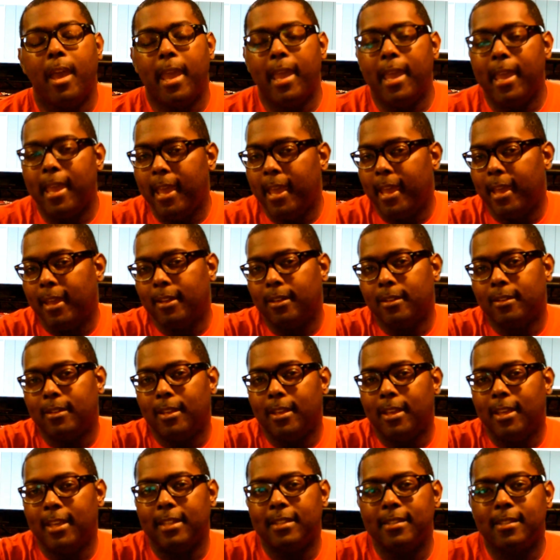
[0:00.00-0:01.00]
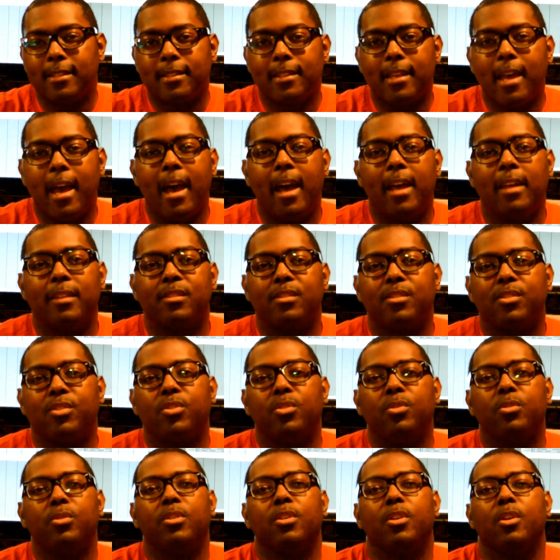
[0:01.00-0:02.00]
And inside
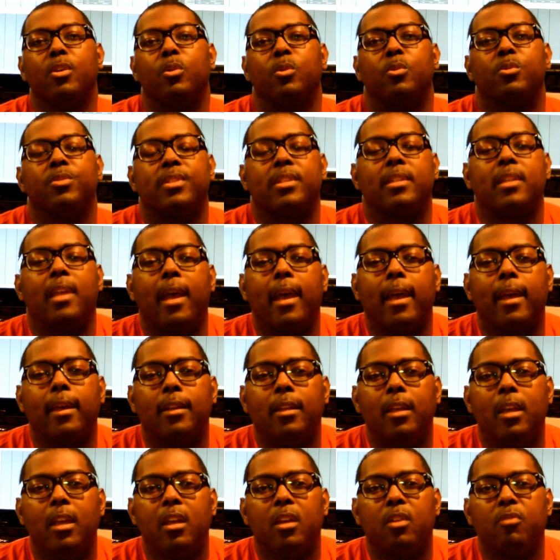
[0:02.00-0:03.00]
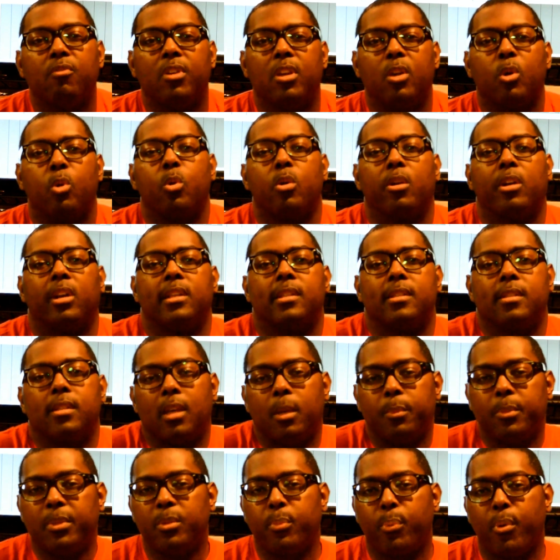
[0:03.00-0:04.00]
studios that recorded
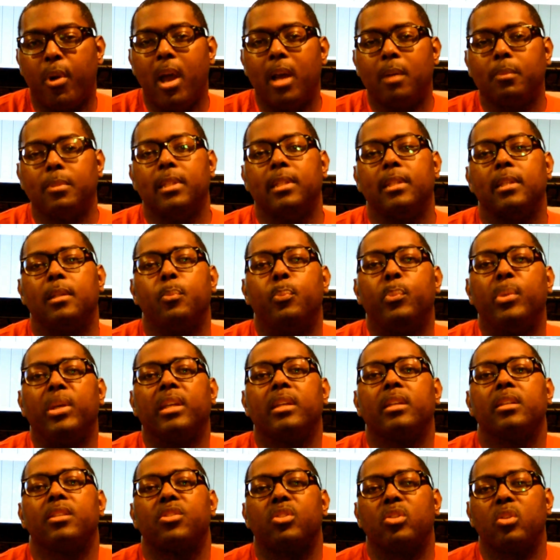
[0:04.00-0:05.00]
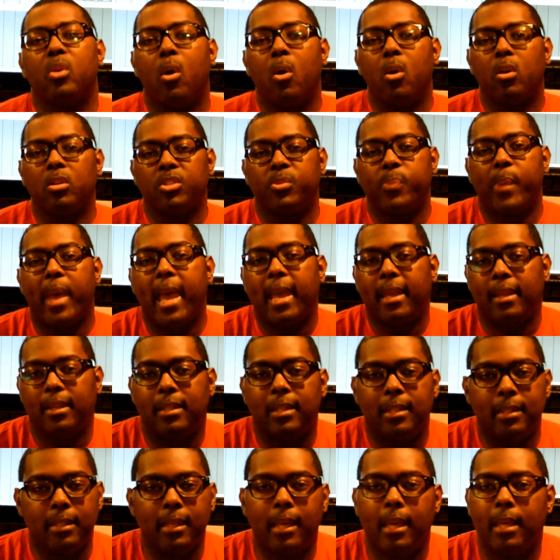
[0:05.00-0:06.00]
some of probably the biggest songs back
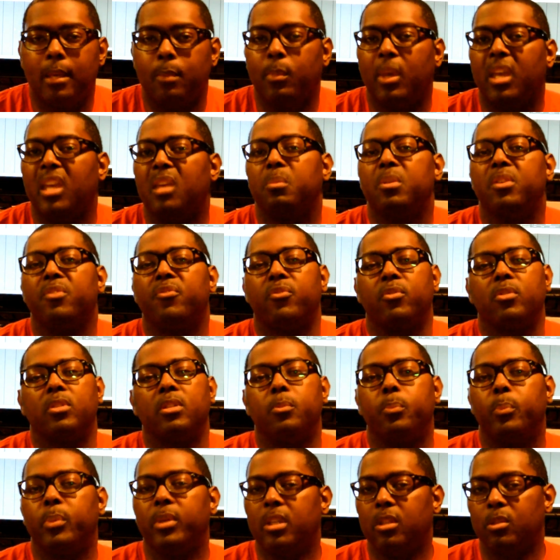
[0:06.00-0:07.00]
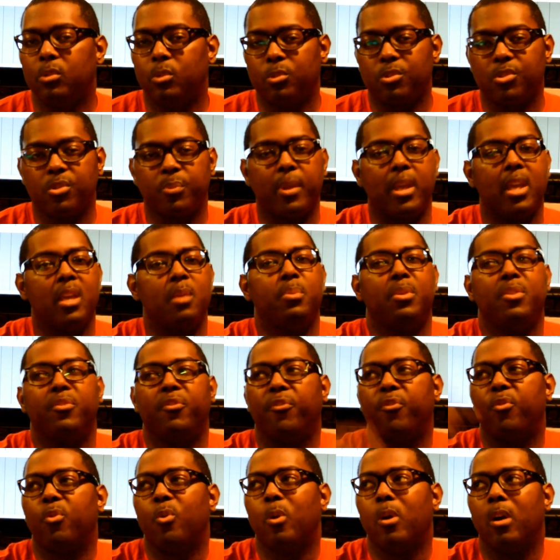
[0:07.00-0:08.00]
in the day, maybe for the Beatles, maybe
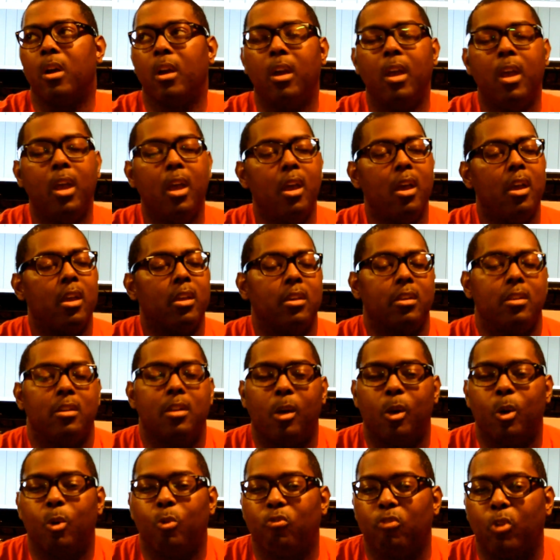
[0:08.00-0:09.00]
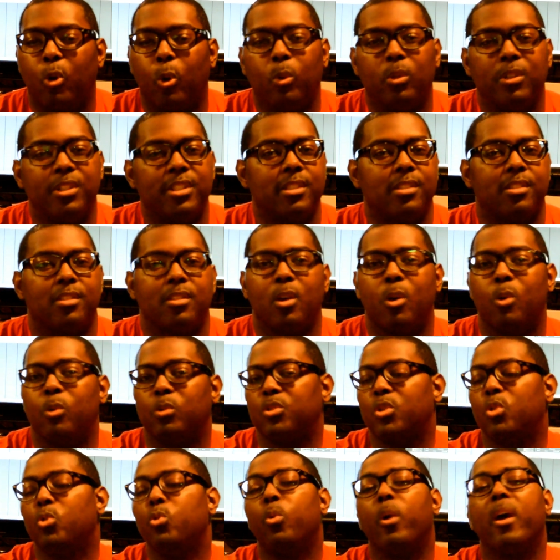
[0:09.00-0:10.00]
for, Rolling
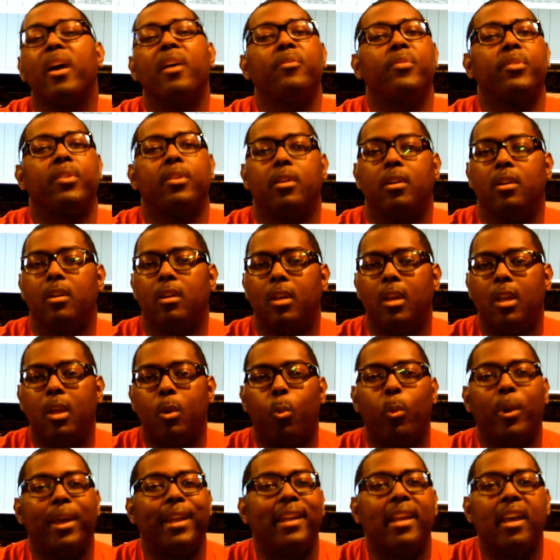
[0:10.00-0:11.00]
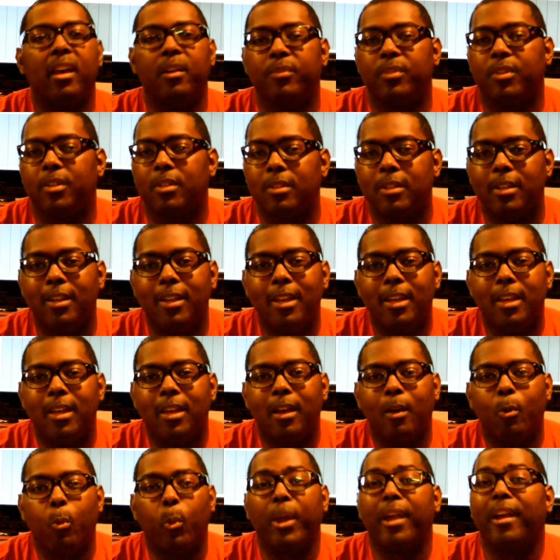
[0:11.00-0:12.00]
Stones, whoever, whenever,
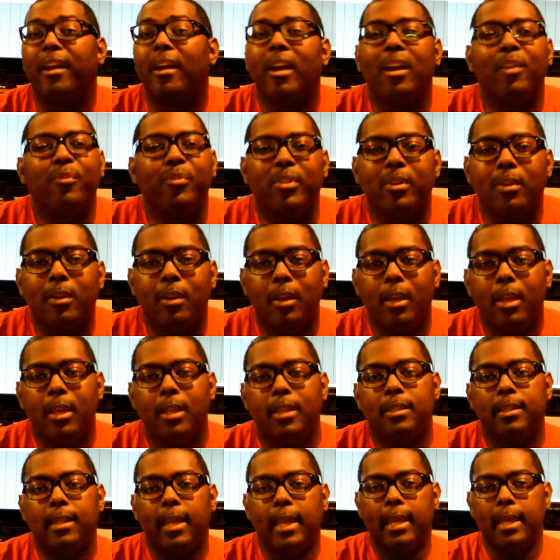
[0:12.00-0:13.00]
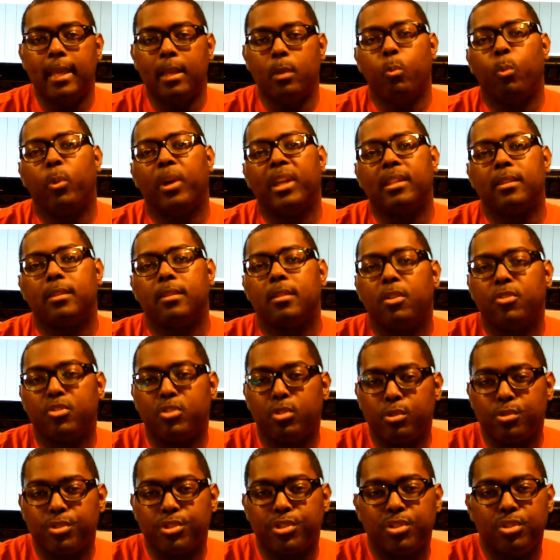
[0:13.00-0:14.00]
wherever, they went to
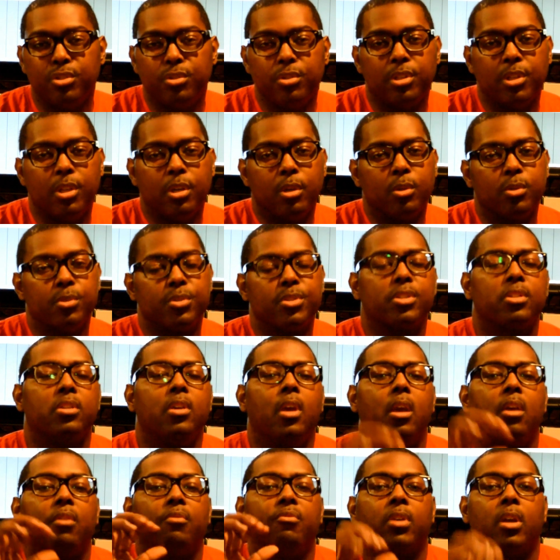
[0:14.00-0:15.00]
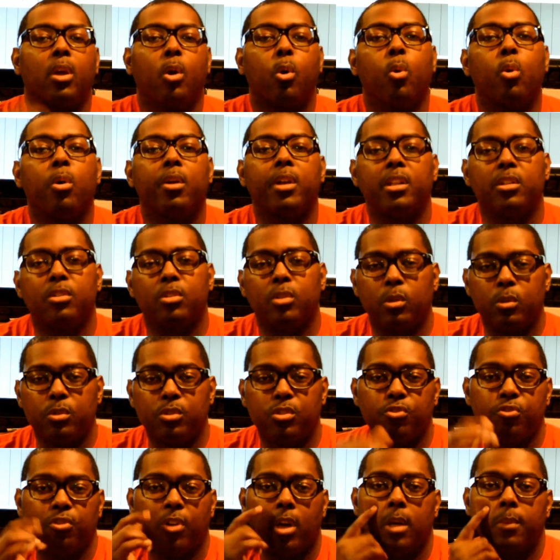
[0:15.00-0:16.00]
those studios, recorded
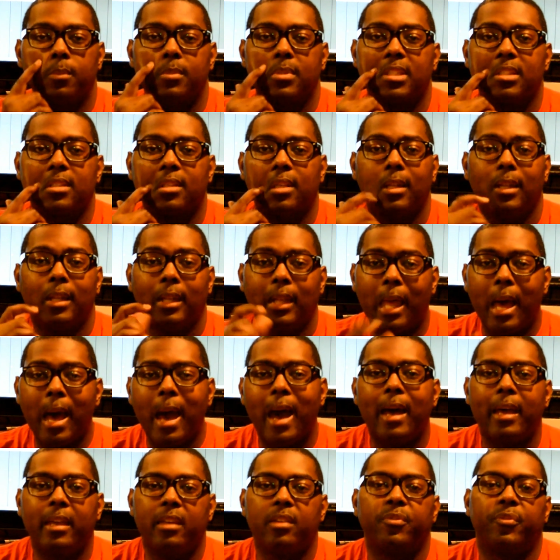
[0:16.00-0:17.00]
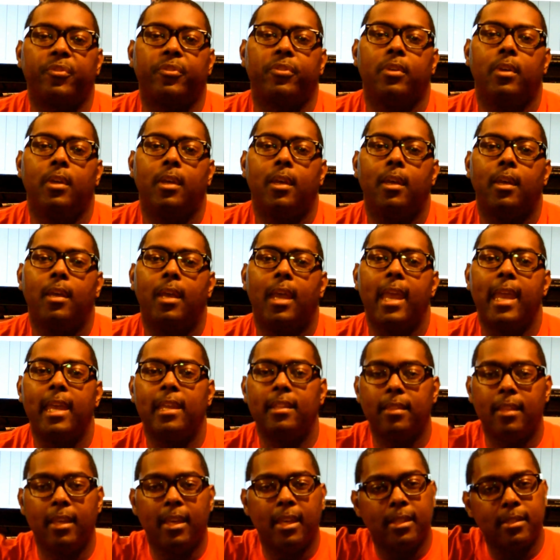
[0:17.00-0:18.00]
those drums live,
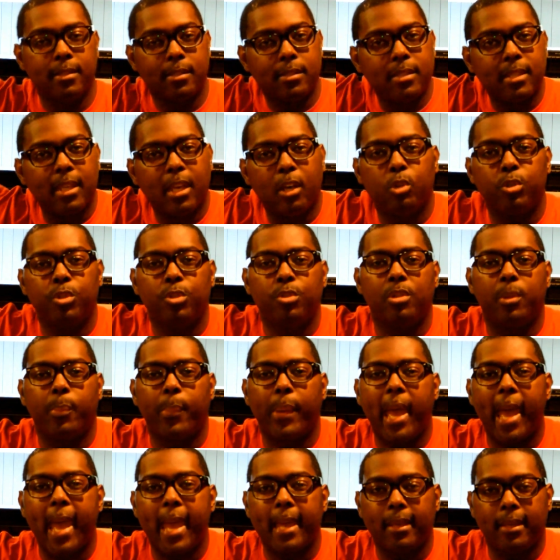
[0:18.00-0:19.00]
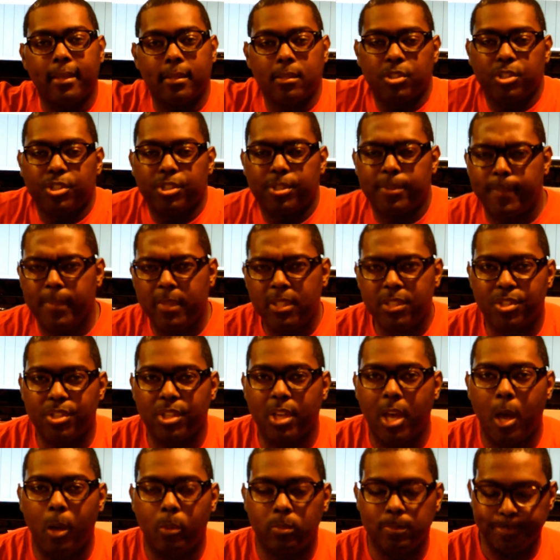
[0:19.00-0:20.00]
and then sell you the package.
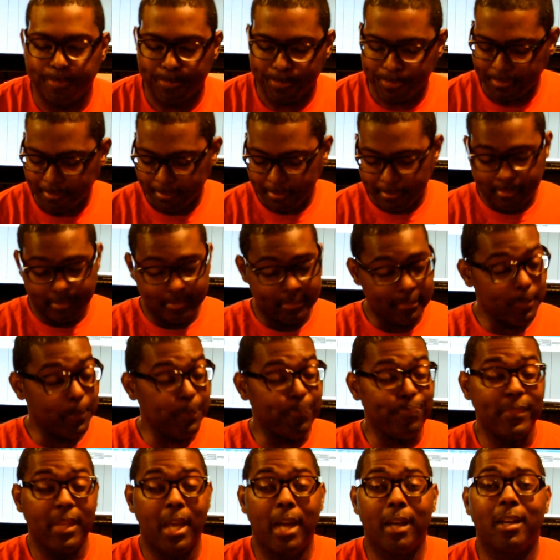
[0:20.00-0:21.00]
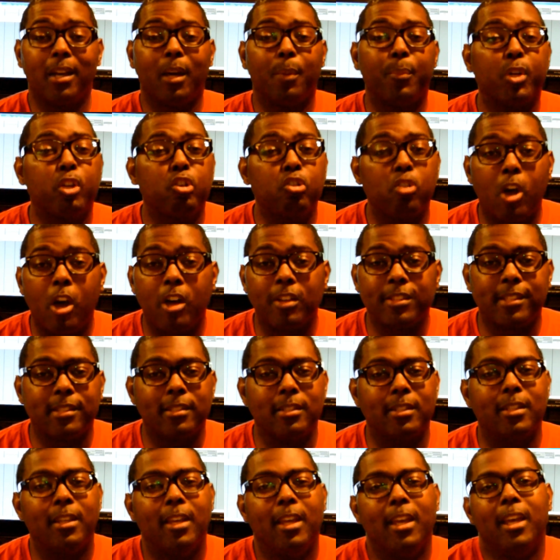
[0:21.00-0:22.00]
So I come across
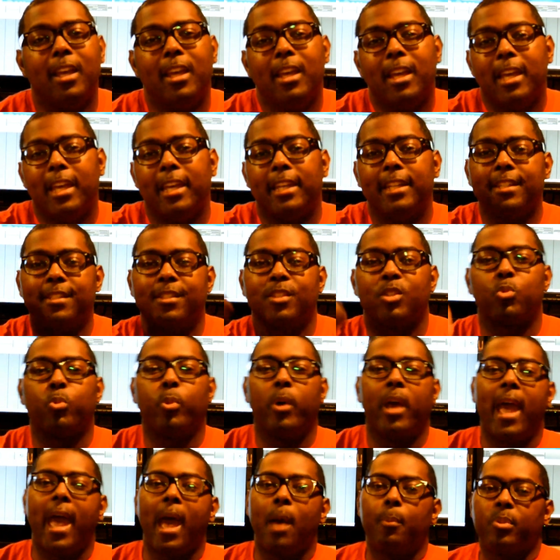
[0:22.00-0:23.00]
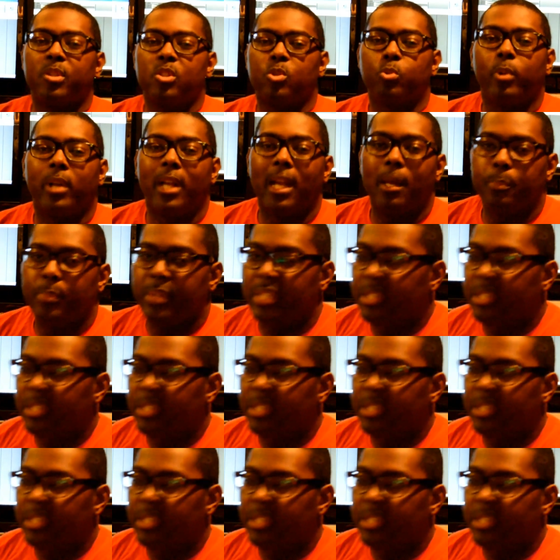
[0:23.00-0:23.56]
it, and this is what happens when I